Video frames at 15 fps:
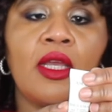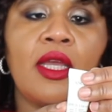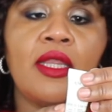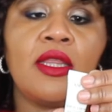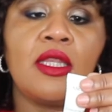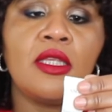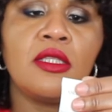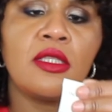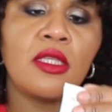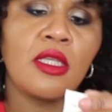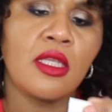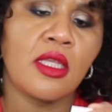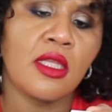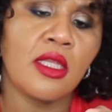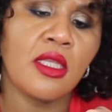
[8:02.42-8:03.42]
And this
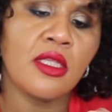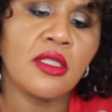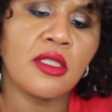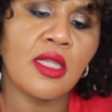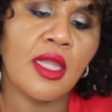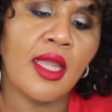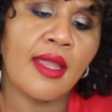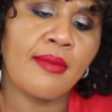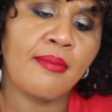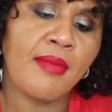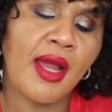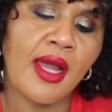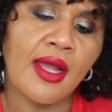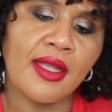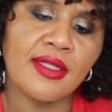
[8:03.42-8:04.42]
is a
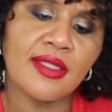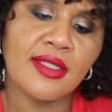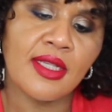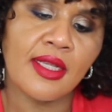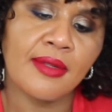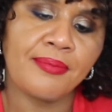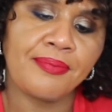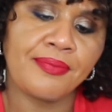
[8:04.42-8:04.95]
mask.